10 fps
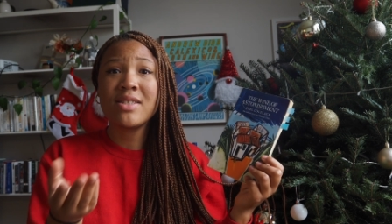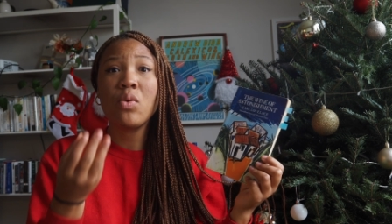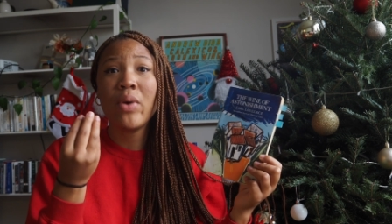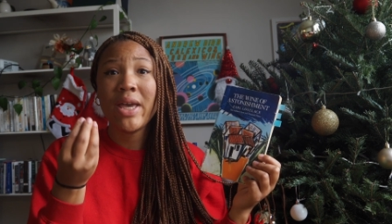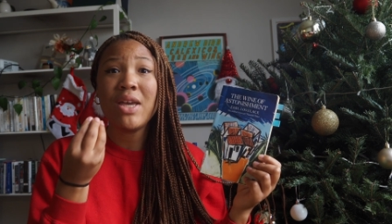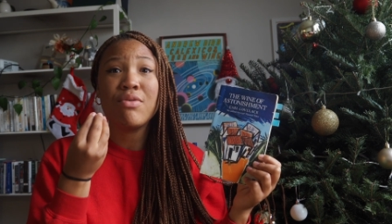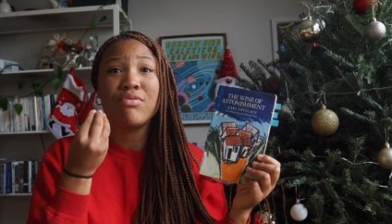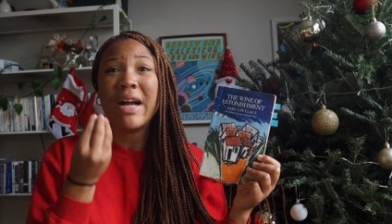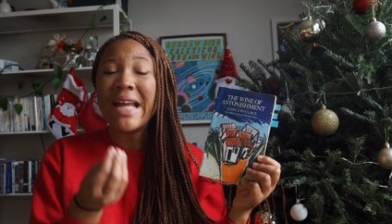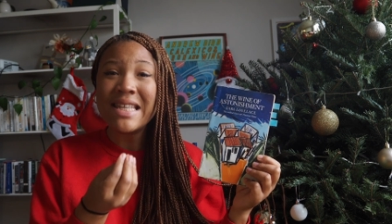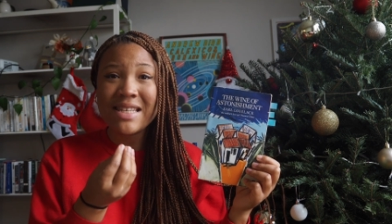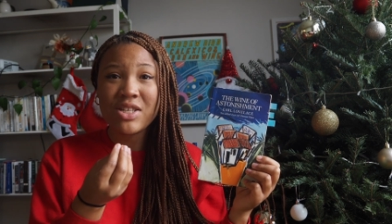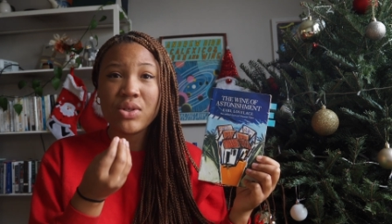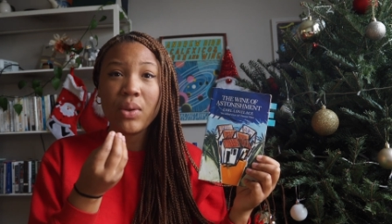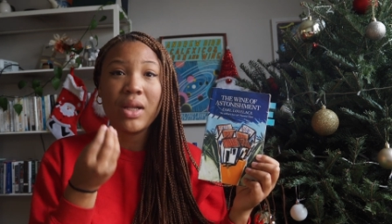The way he writes is
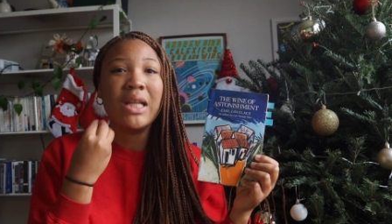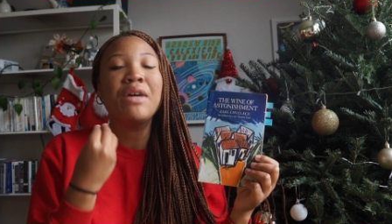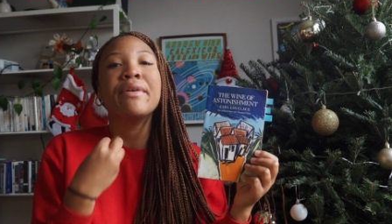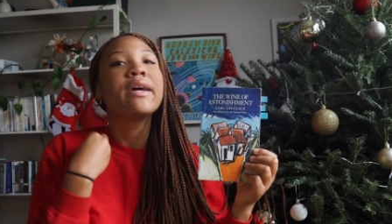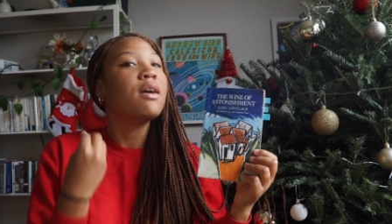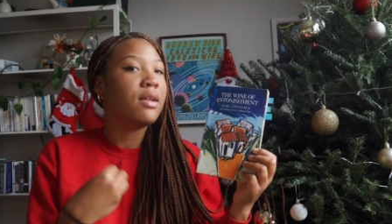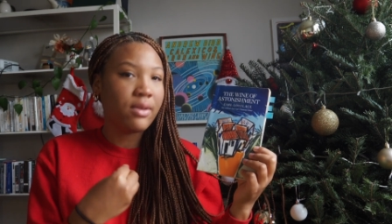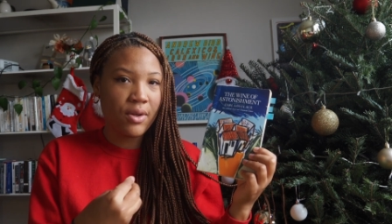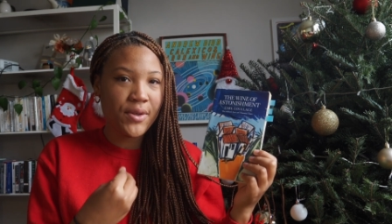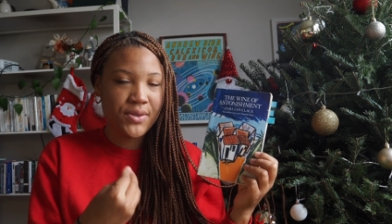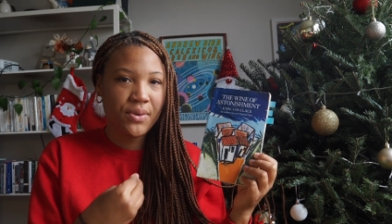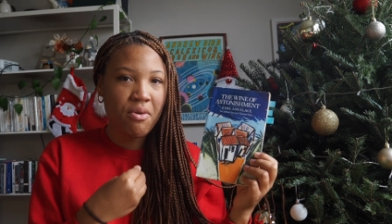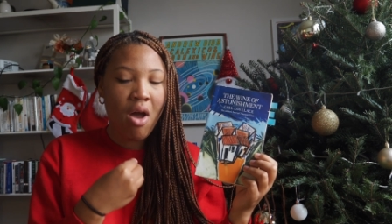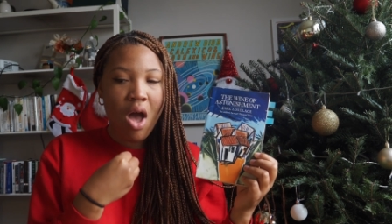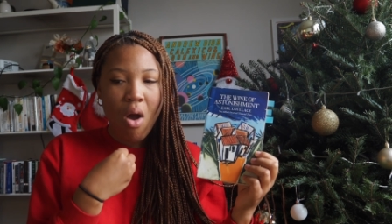so lyrical
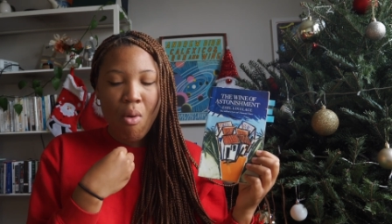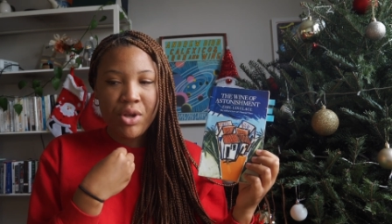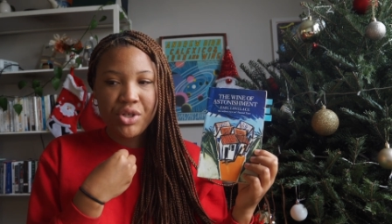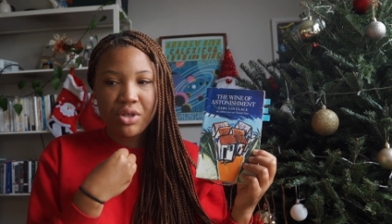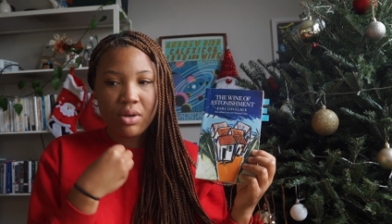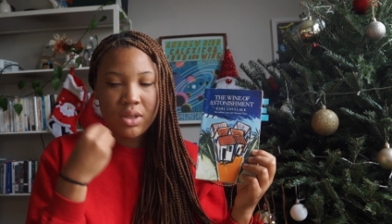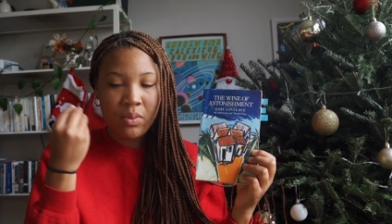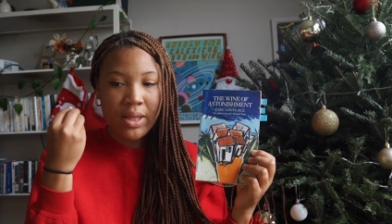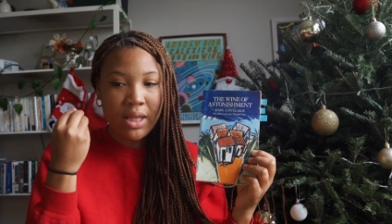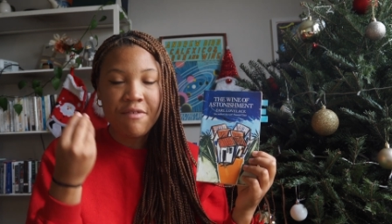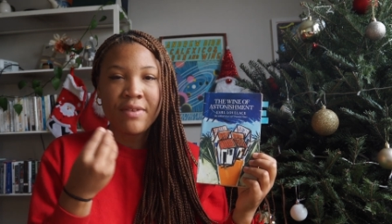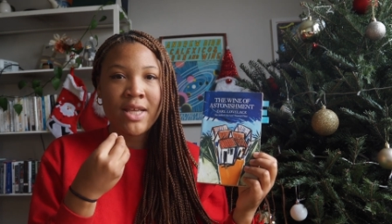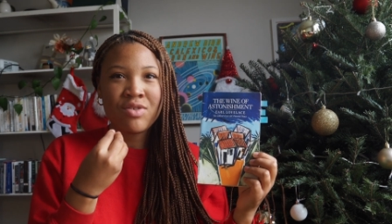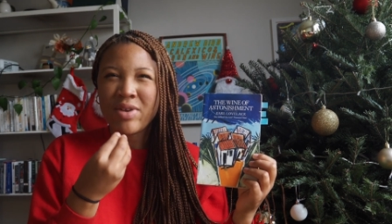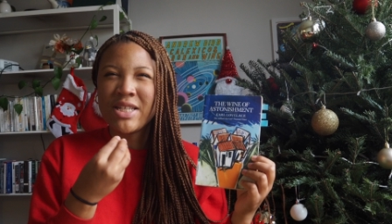also, which the way
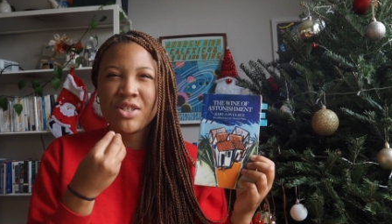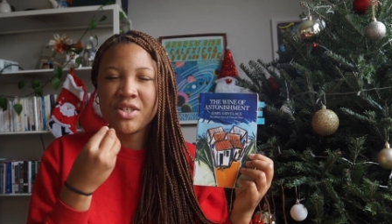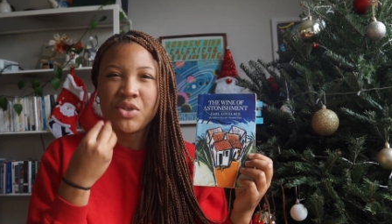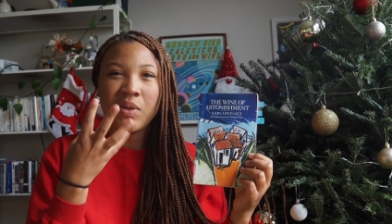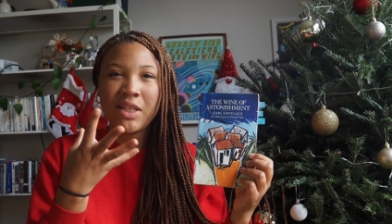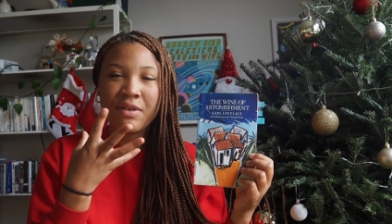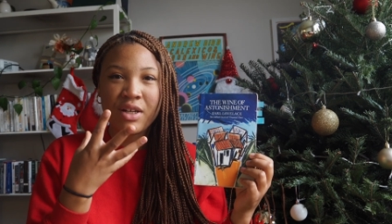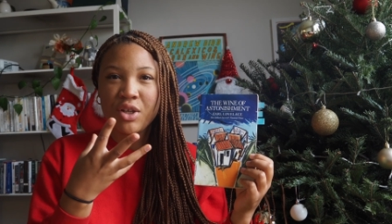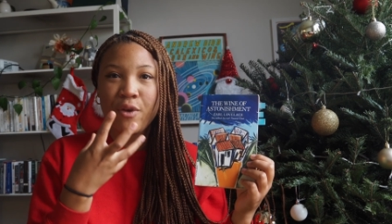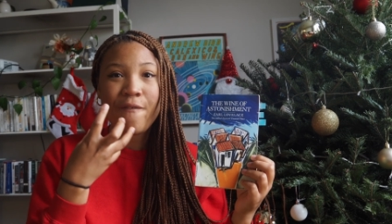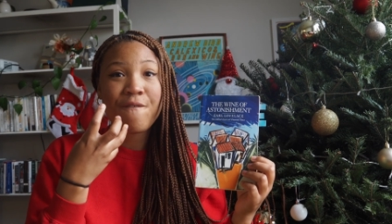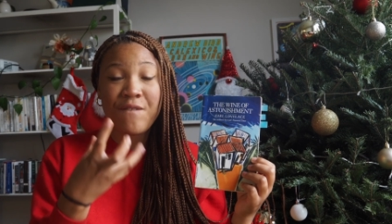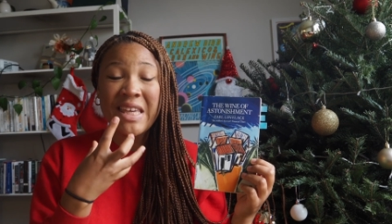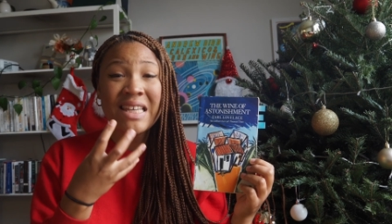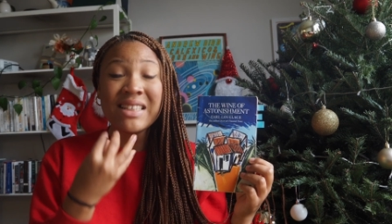Lovelace writes is just so lyrical. You
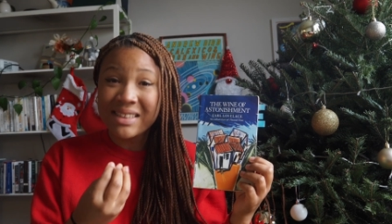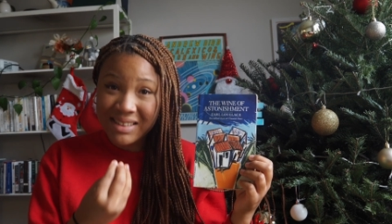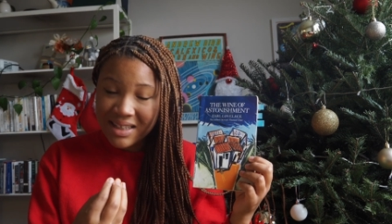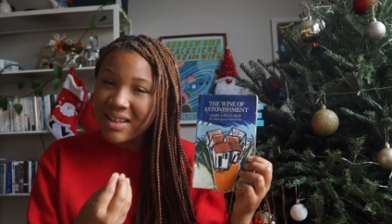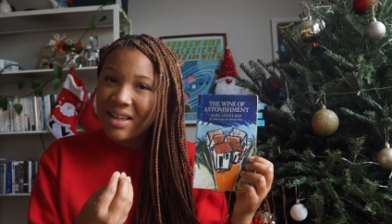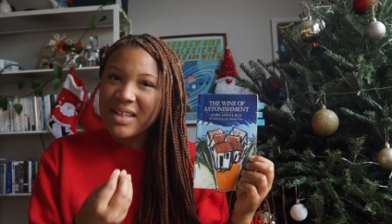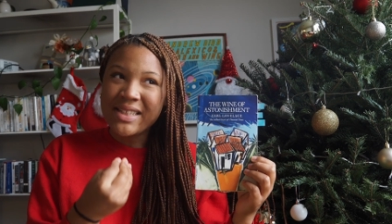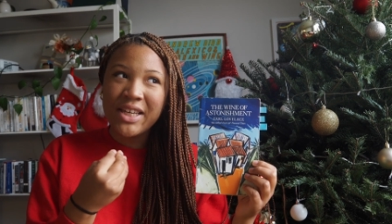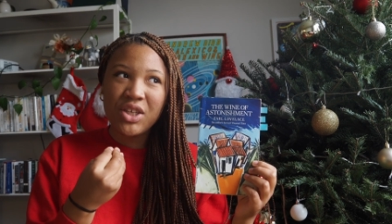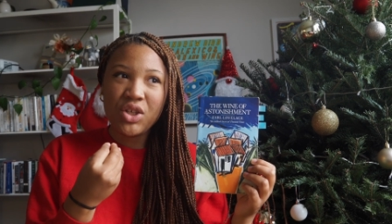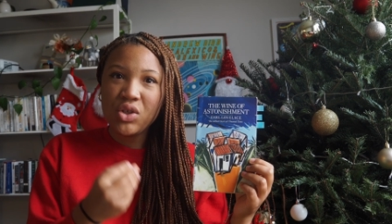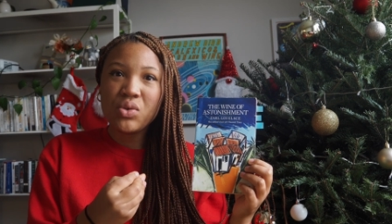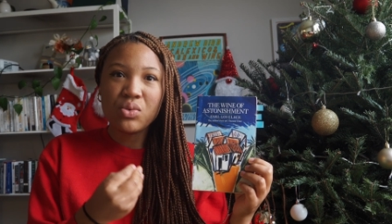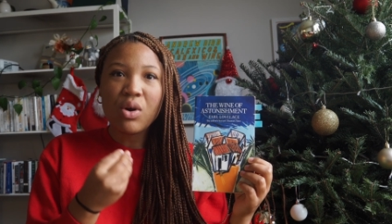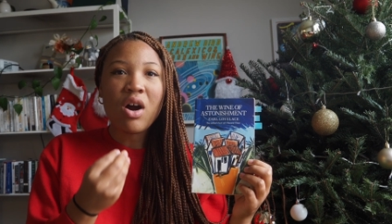feel like
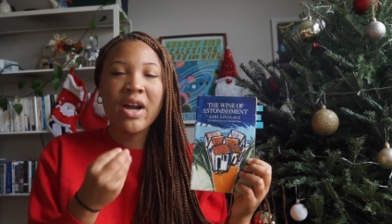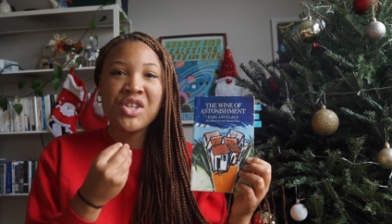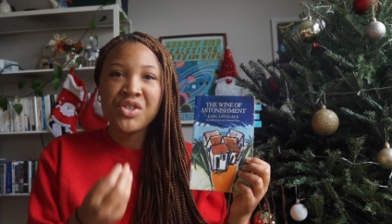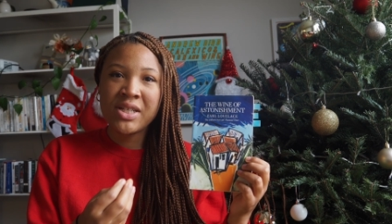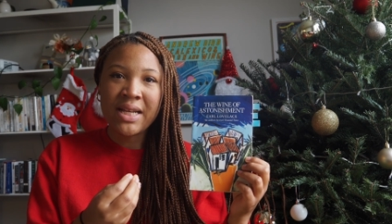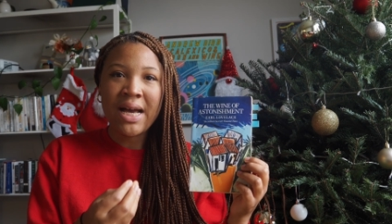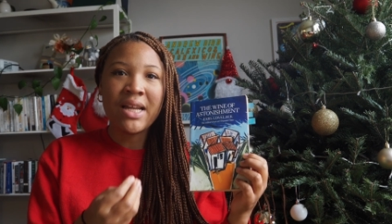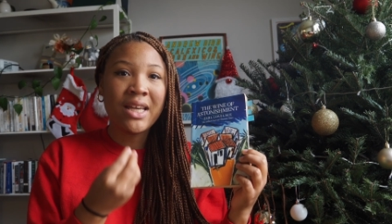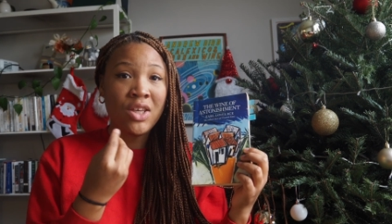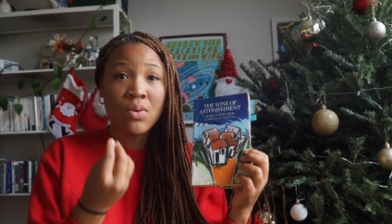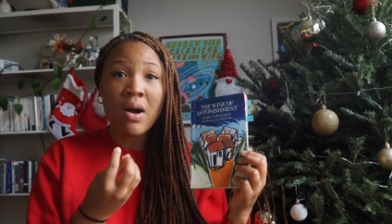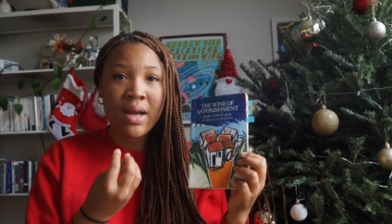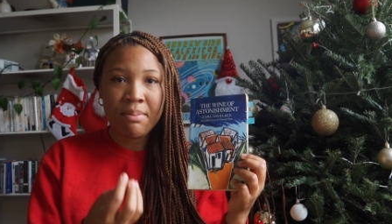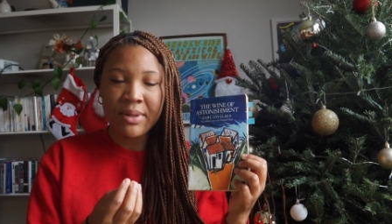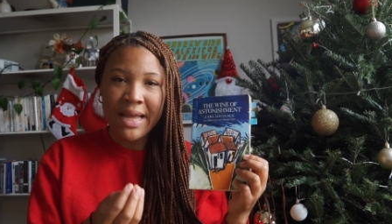you are in Trinidad, like you
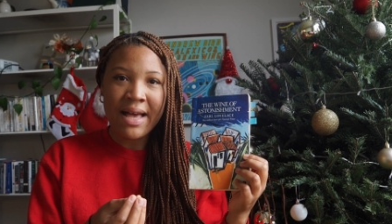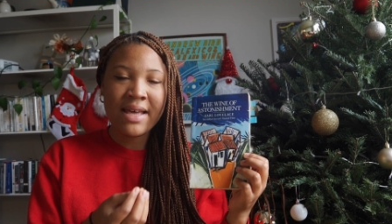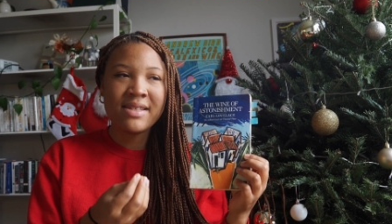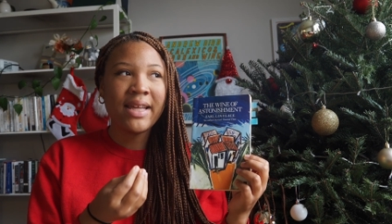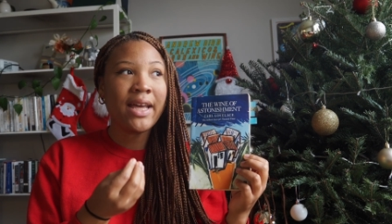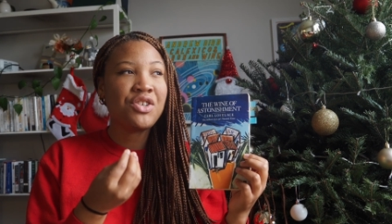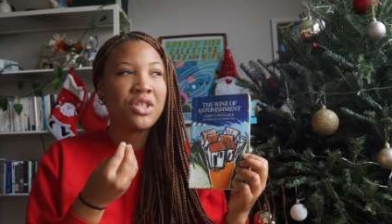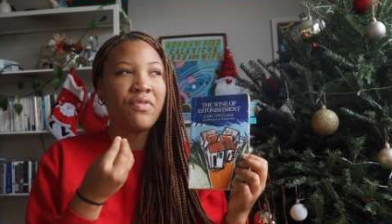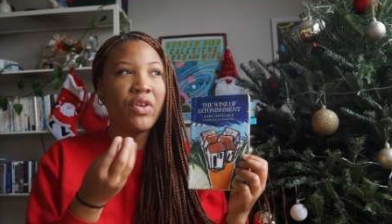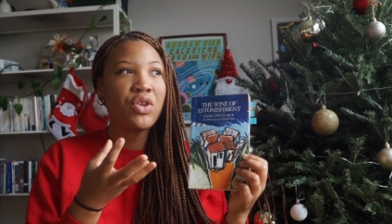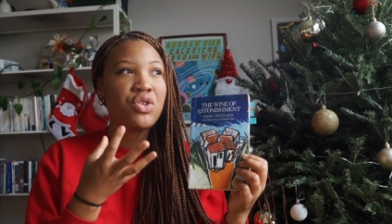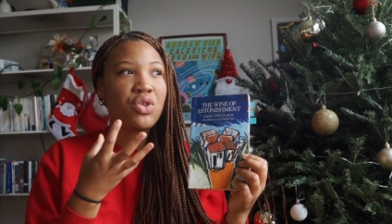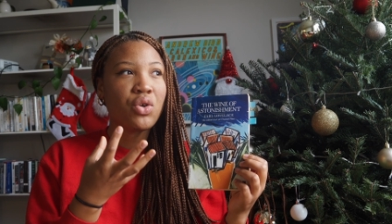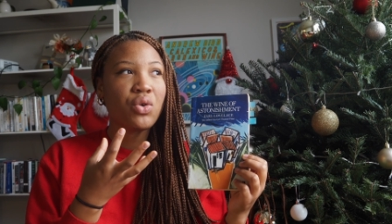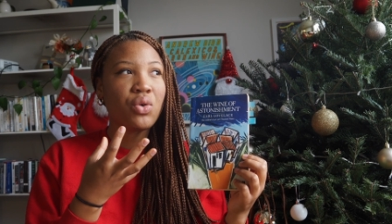are in Bonas. Like, it just feels
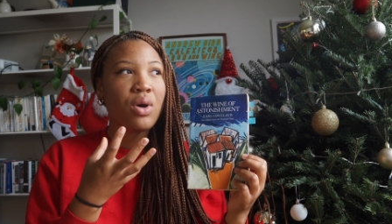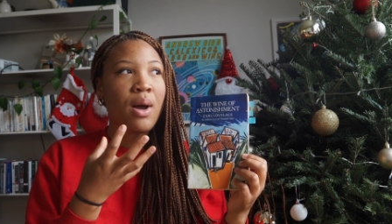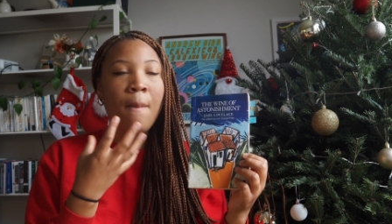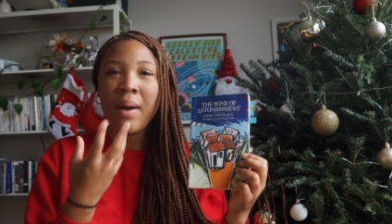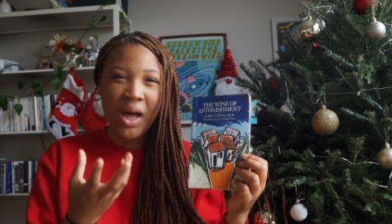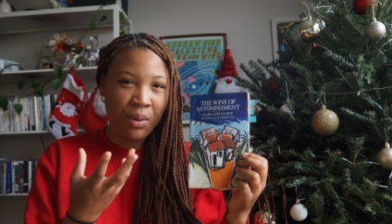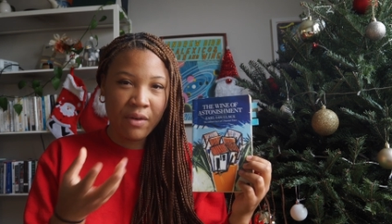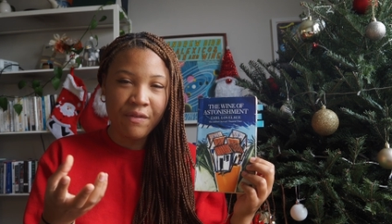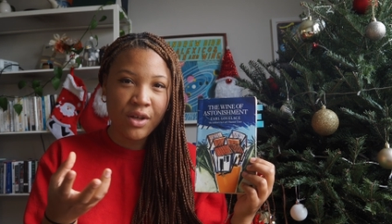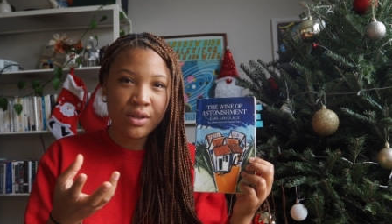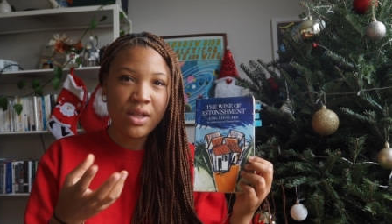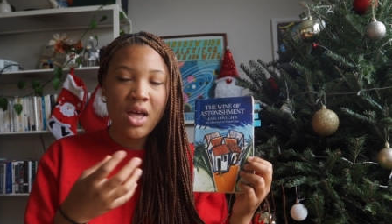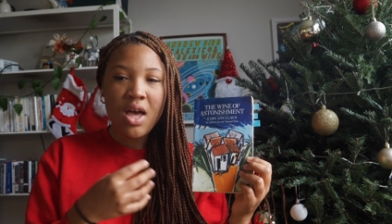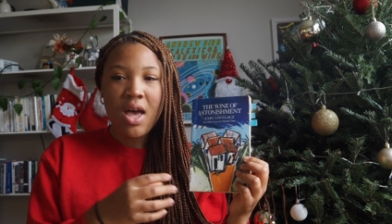so powerful.